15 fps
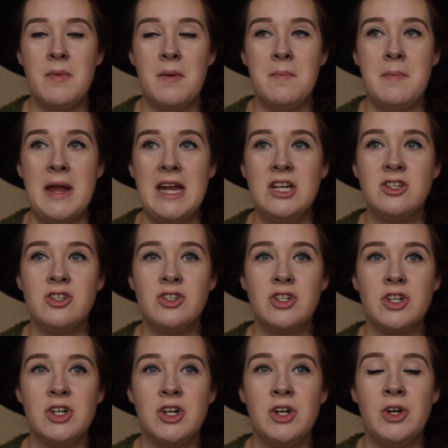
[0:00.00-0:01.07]
Make
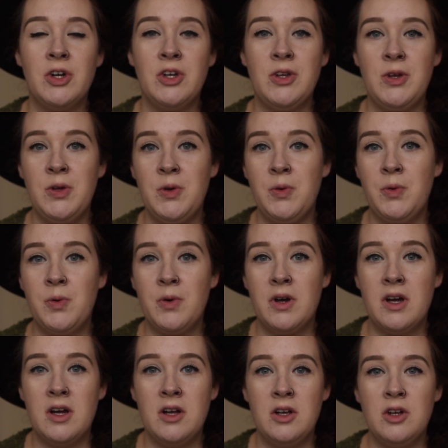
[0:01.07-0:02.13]
sure
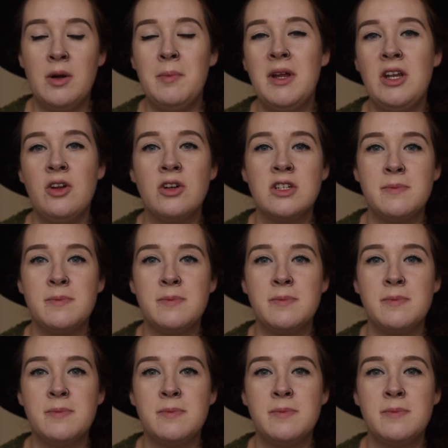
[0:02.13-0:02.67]
your